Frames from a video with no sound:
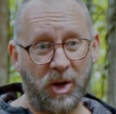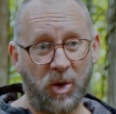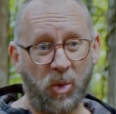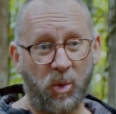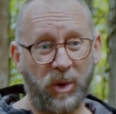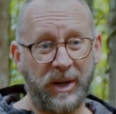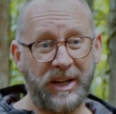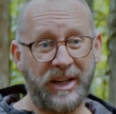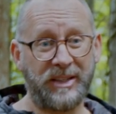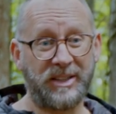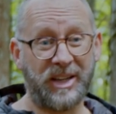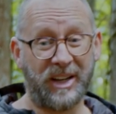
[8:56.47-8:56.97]

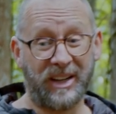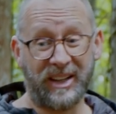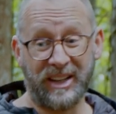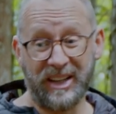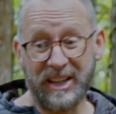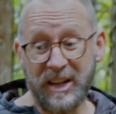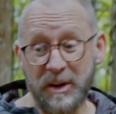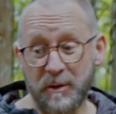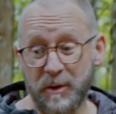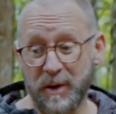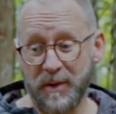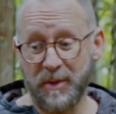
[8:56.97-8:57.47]
we need to
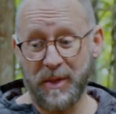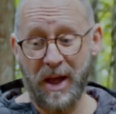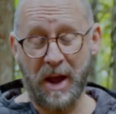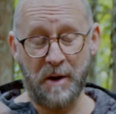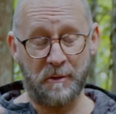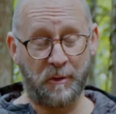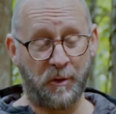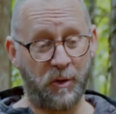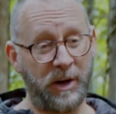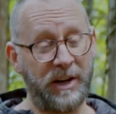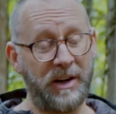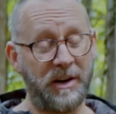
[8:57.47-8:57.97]
live in that
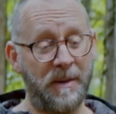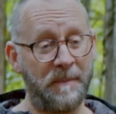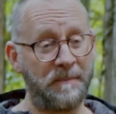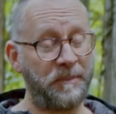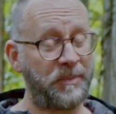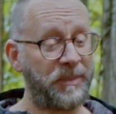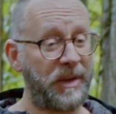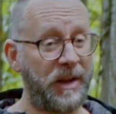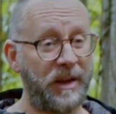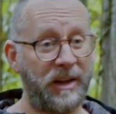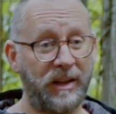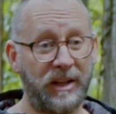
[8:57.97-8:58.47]
freedom,